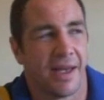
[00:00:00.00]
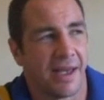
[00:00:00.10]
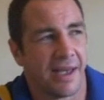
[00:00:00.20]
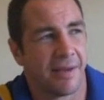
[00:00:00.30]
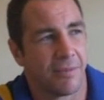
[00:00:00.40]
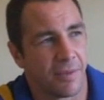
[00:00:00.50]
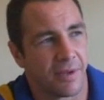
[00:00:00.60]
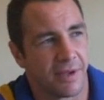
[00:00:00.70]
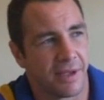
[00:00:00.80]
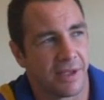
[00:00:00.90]

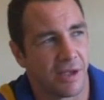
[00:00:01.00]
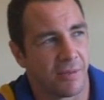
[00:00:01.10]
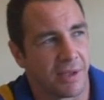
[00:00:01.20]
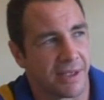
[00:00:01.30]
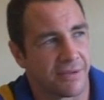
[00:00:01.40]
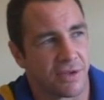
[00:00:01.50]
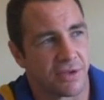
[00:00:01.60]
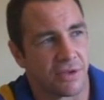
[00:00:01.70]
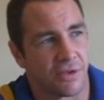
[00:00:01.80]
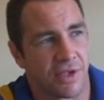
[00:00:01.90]
Well, it normally gives
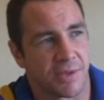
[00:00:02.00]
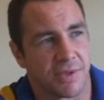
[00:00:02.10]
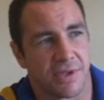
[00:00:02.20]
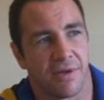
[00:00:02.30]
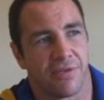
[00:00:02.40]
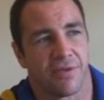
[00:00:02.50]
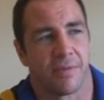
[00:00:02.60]
us till Christmas off.